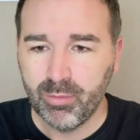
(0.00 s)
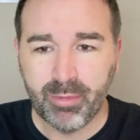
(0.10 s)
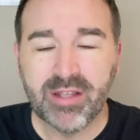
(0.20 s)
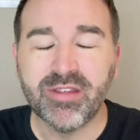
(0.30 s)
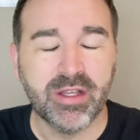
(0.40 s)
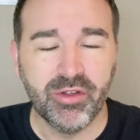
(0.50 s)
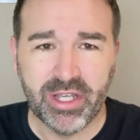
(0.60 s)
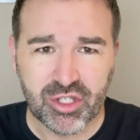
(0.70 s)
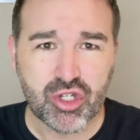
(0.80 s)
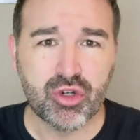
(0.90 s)
basically
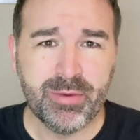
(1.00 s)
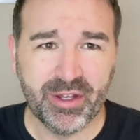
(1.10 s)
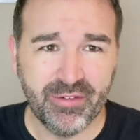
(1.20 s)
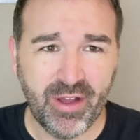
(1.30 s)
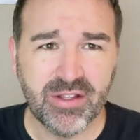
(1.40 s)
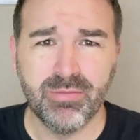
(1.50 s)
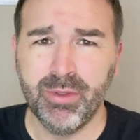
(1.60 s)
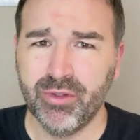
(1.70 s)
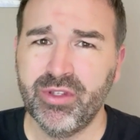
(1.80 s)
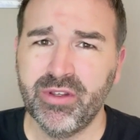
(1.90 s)
a streaming device
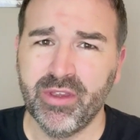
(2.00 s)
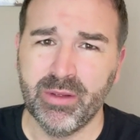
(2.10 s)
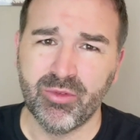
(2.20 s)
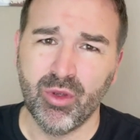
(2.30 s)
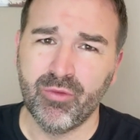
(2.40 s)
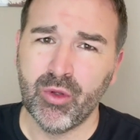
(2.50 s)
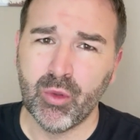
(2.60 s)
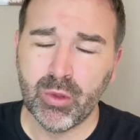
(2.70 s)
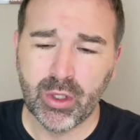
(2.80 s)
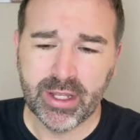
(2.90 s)
built into them. So if
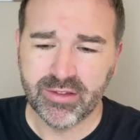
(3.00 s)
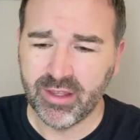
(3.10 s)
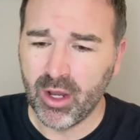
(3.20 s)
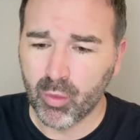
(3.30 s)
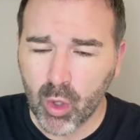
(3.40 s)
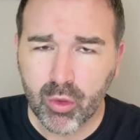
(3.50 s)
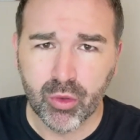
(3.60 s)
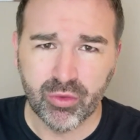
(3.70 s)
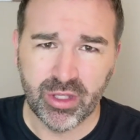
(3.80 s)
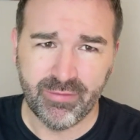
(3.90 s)
you look at, say, a
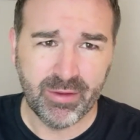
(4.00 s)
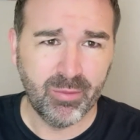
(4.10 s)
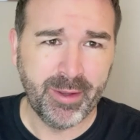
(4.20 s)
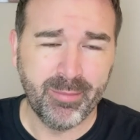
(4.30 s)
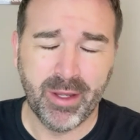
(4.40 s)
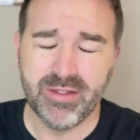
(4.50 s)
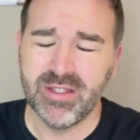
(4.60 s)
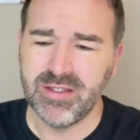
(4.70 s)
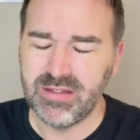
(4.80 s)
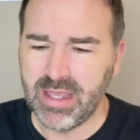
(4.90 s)
Roku TV made by
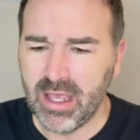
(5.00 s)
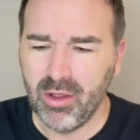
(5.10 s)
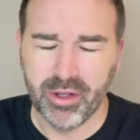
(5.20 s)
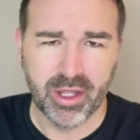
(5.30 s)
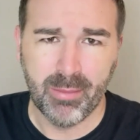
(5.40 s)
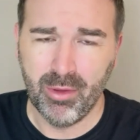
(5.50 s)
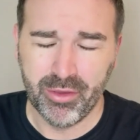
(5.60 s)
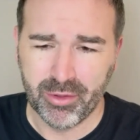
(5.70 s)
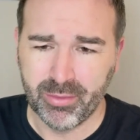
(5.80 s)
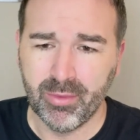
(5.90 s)
TCL and a couple
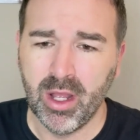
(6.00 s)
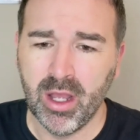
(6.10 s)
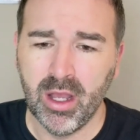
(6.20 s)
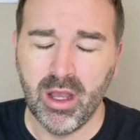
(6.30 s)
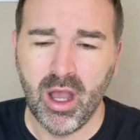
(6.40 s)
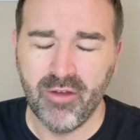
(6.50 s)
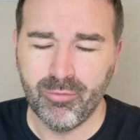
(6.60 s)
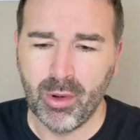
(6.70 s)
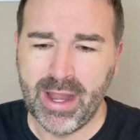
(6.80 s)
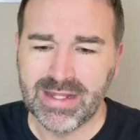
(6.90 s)
other off
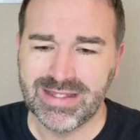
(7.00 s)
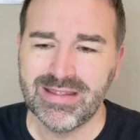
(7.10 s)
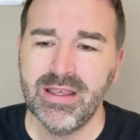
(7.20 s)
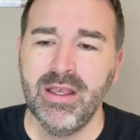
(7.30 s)
brands,